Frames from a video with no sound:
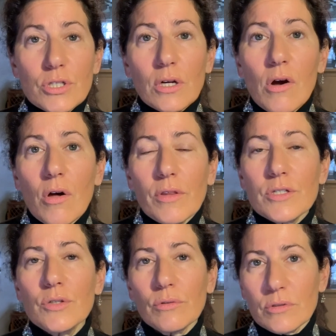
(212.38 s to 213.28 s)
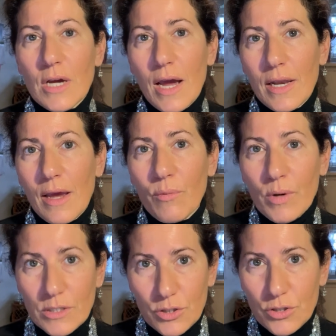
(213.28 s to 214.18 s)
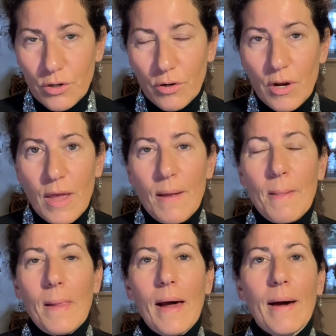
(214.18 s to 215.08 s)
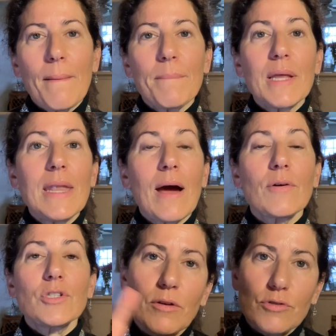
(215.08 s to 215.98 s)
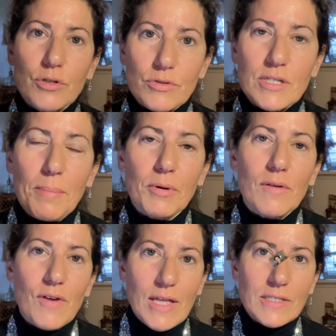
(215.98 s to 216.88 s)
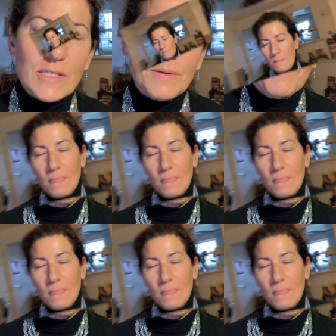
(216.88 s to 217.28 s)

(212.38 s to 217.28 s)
to call this Yuletide at Winterthur, but now they're 2 separate events.